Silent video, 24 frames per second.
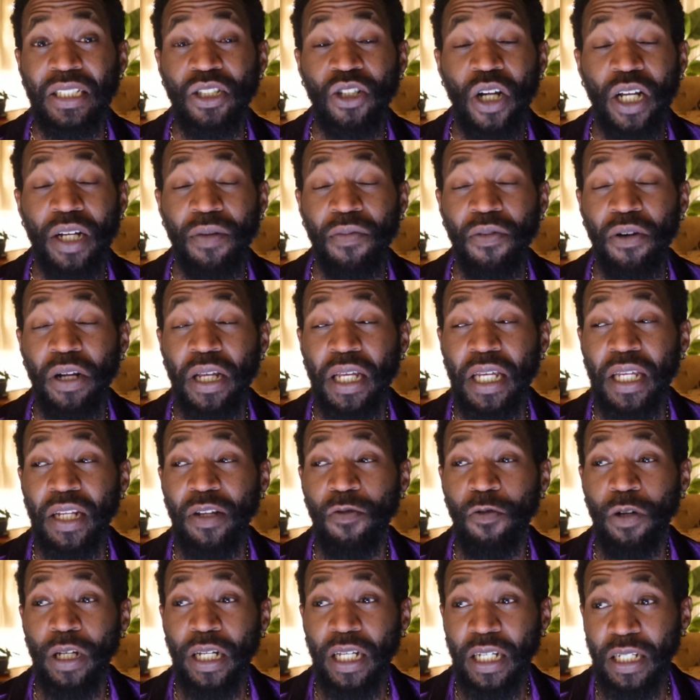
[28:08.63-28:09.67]
try to bring
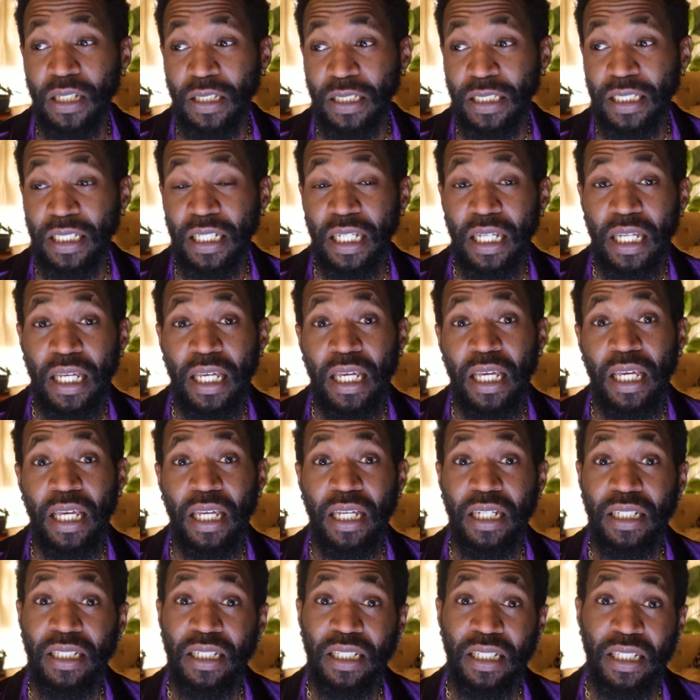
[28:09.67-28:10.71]
anyone else
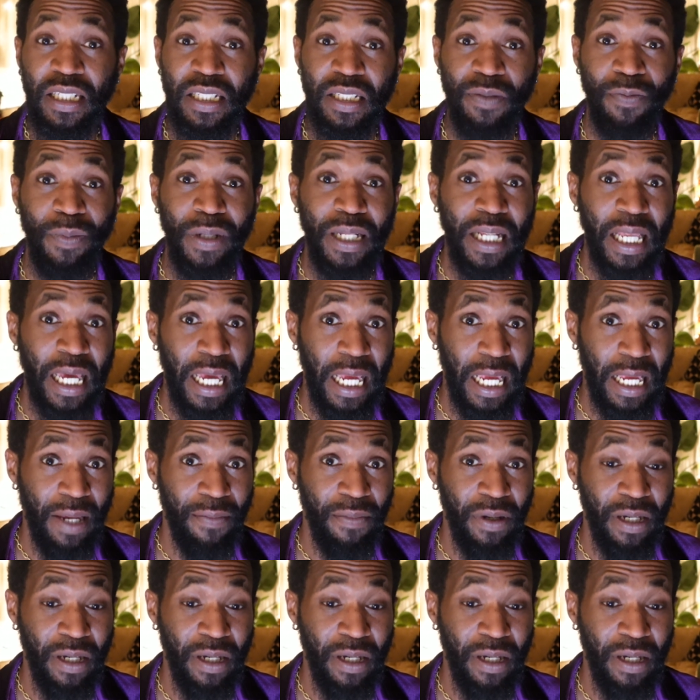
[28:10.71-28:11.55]
into this play.